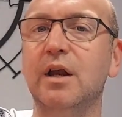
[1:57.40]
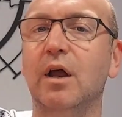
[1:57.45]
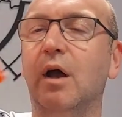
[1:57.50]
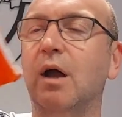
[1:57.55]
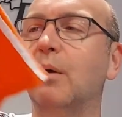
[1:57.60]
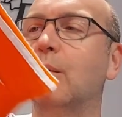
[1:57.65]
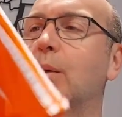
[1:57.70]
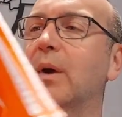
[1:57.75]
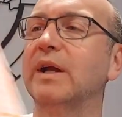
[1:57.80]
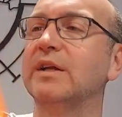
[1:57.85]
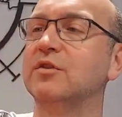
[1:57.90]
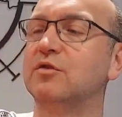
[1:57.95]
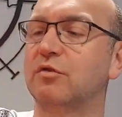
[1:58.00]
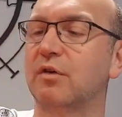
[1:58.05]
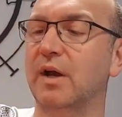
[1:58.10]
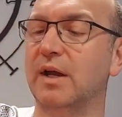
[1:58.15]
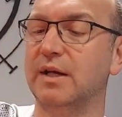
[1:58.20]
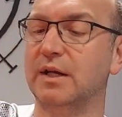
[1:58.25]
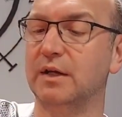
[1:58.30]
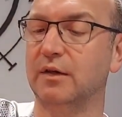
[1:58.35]
lightweight
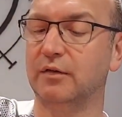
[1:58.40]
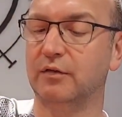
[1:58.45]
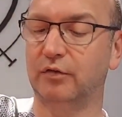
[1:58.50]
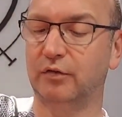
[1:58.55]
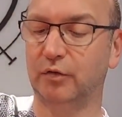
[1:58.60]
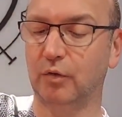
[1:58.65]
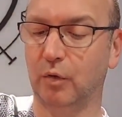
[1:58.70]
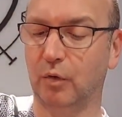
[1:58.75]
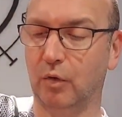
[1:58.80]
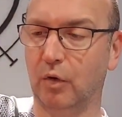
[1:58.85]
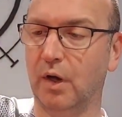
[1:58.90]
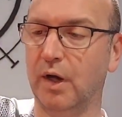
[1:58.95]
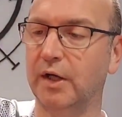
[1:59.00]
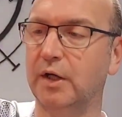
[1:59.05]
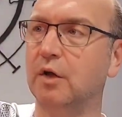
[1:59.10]
training store.